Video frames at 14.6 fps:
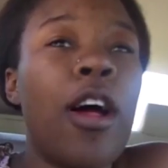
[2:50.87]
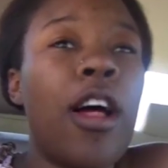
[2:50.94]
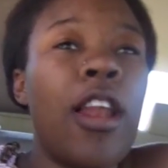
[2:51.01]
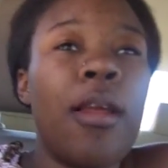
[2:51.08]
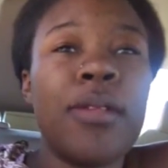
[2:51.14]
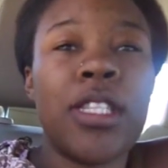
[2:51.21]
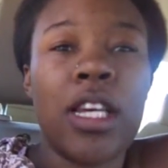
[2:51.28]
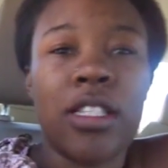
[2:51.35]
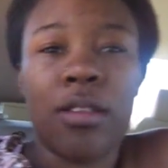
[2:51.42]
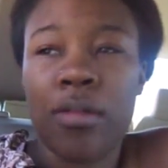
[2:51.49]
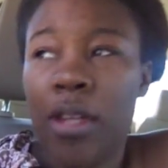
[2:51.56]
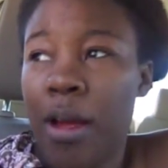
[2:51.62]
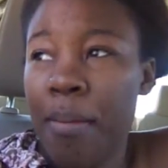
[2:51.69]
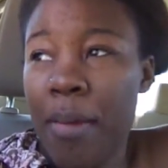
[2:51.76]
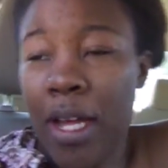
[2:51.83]
let me tell you
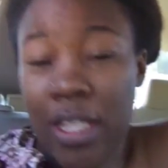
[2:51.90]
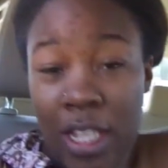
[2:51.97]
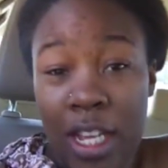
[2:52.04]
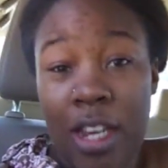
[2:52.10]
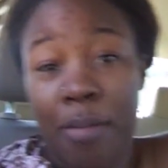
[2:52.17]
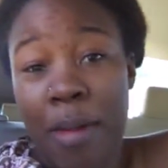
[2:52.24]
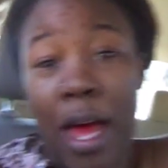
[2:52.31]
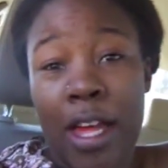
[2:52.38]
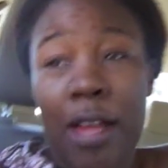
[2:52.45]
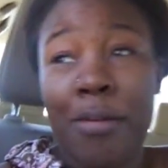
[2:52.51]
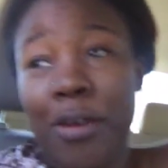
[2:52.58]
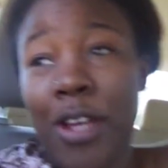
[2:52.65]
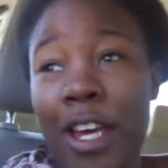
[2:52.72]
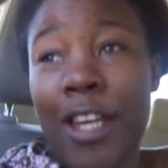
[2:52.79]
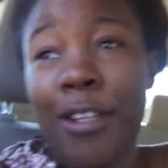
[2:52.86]
something i'm about to get it back up
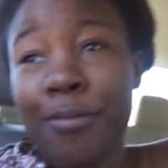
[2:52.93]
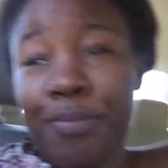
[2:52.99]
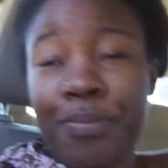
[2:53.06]
okay